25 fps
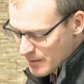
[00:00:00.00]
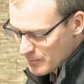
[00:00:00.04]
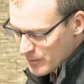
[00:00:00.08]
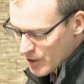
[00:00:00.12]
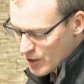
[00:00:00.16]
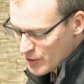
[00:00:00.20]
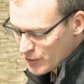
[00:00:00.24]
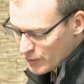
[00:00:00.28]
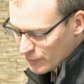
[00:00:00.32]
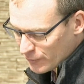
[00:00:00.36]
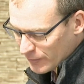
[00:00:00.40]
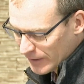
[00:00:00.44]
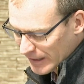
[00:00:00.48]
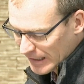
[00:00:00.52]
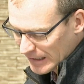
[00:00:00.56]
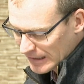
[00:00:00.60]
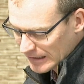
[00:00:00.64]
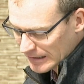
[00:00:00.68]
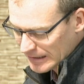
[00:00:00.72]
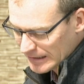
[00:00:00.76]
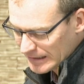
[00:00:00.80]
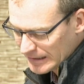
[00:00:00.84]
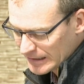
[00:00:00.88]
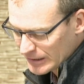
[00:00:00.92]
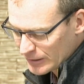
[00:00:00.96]
both of
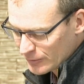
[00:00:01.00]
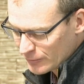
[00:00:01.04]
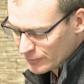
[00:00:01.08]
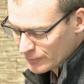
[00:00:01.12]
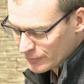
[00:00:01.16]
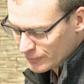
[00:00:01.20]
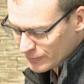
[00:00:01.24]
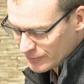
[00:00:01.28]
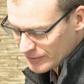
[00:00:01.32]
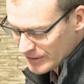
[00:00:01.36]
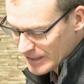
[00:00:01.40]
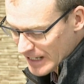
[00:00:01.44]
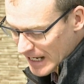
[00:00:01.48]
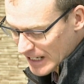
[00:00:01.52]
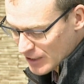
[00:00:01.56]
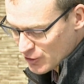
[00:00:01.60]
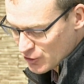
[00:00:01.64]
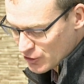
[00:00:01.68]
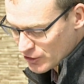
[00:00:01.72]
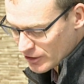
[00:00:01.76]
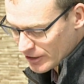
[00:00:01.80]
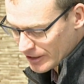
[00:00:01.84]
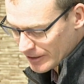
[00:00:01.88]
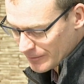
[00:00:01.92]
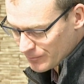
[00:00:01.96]
healing and of
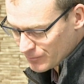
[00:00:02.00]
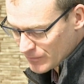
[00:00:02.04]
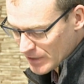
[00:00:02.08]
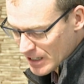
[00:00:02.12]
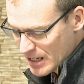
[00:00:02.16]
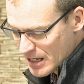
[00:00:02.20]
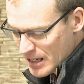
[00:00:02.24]
nature,